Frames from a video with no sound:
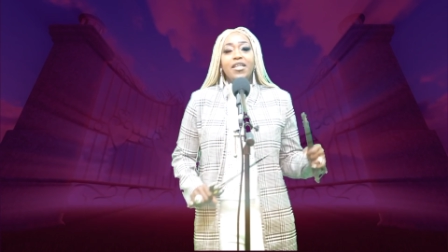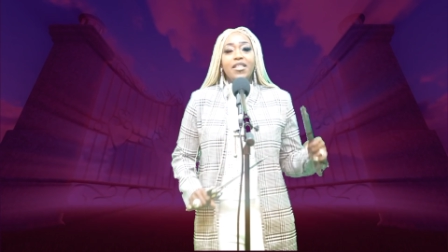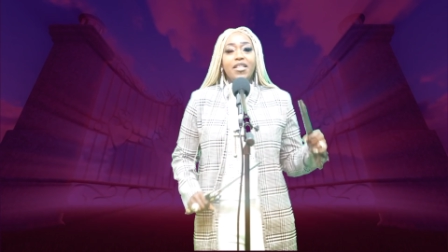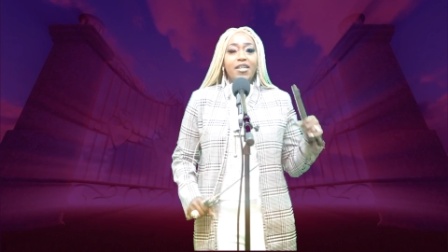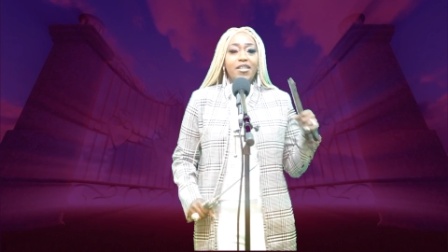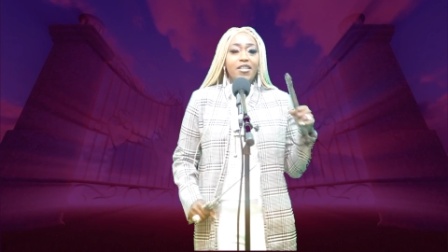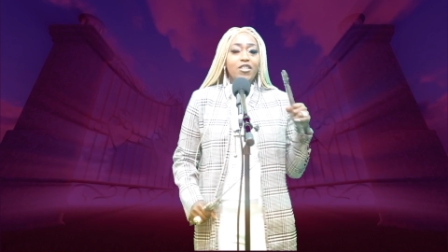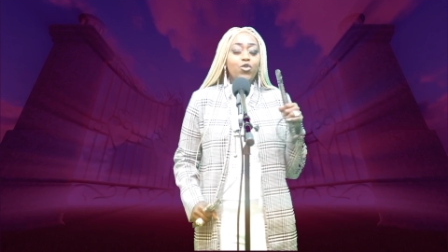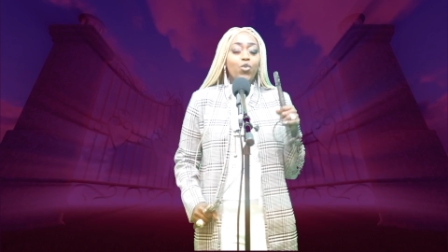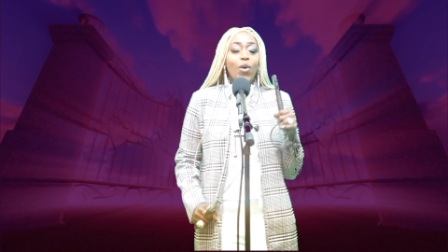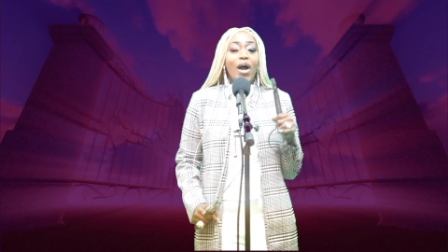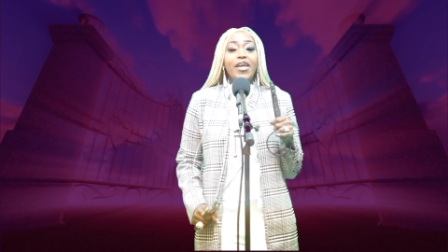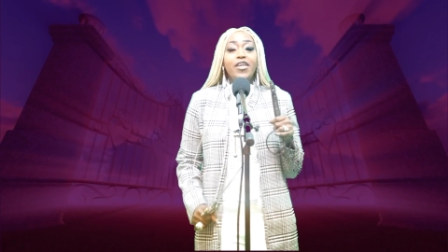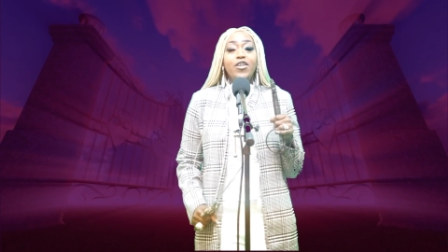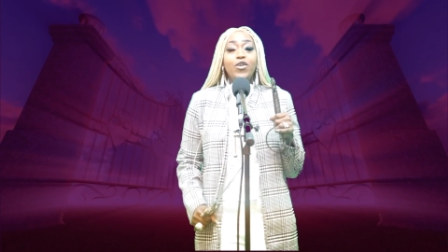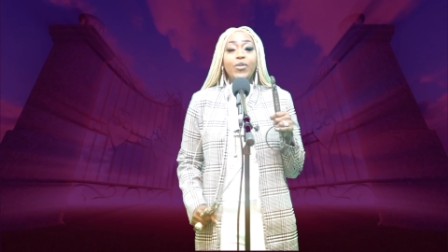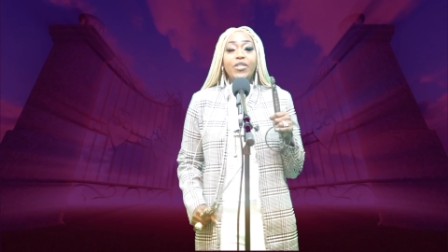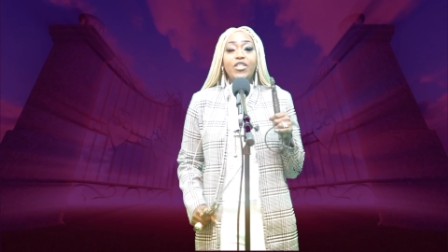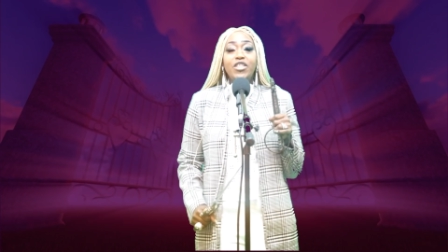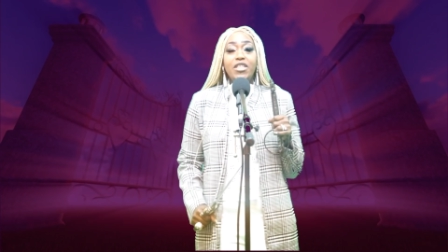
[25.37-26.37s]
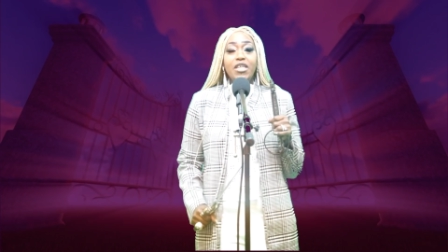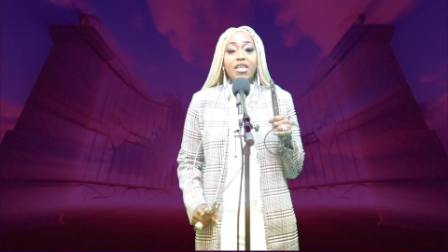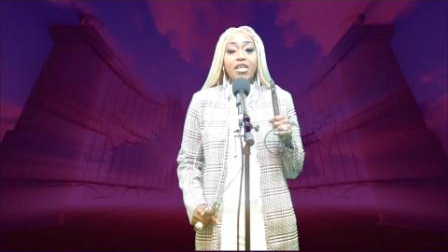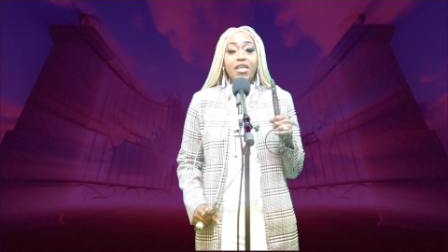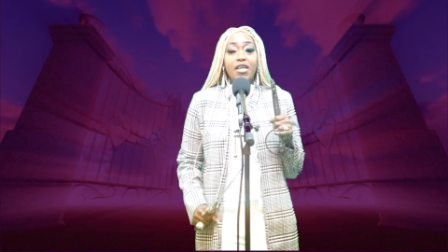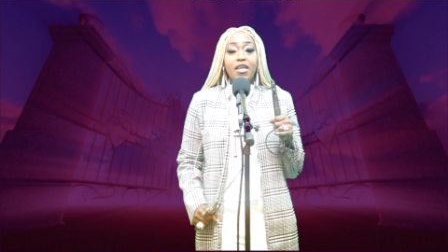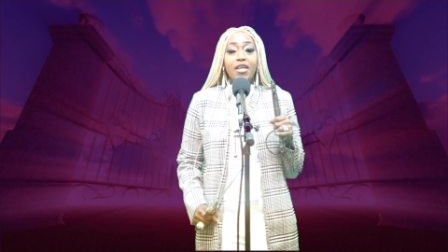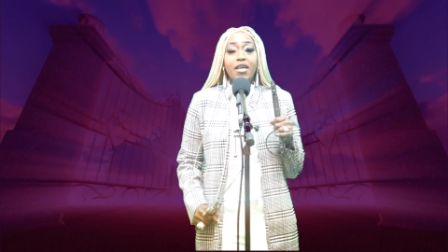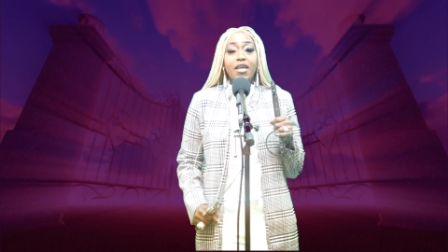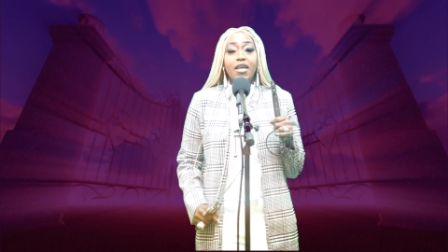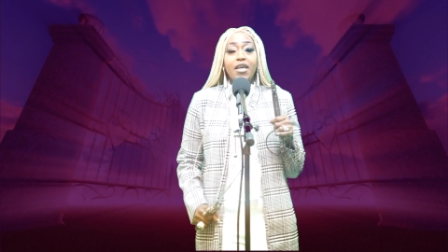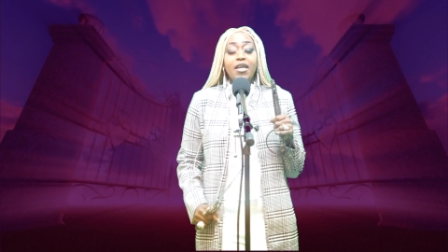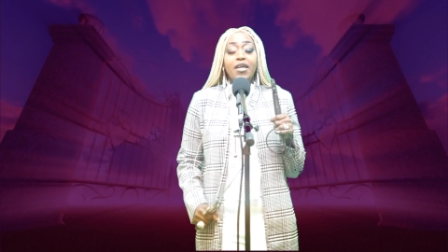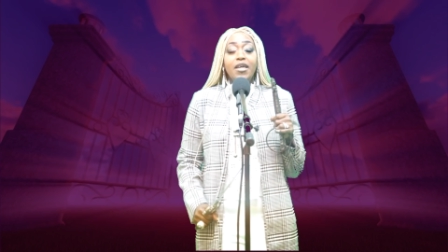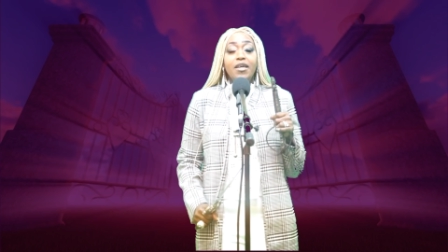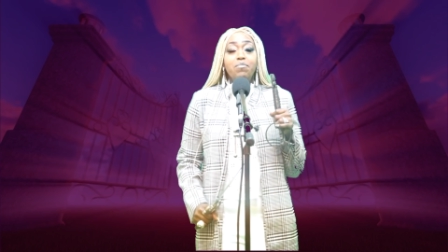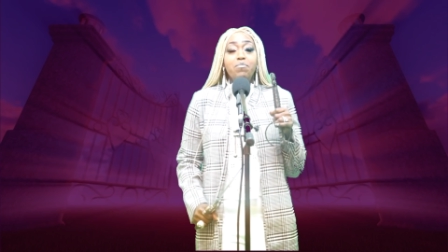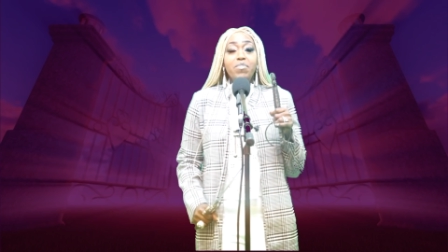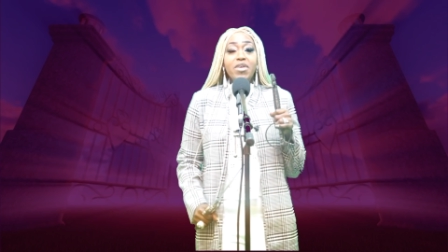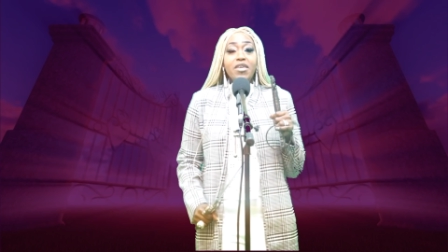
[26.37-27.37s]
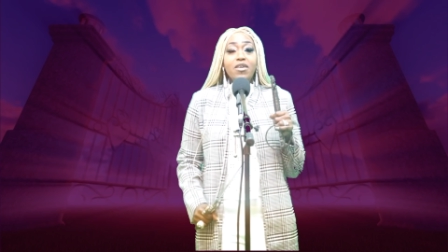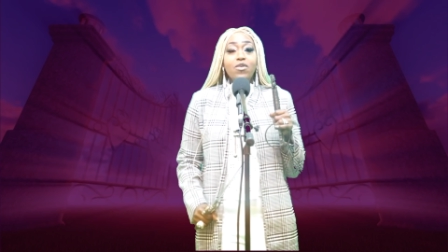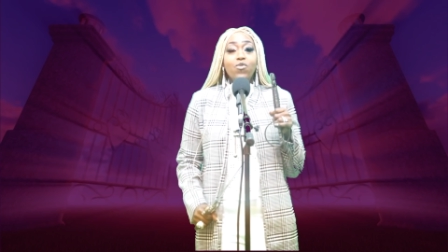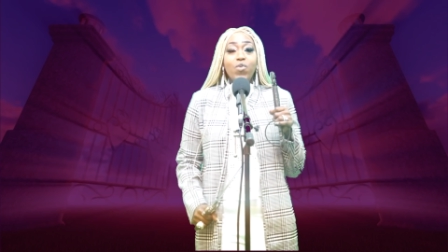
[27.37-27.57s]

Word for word: That is why you see me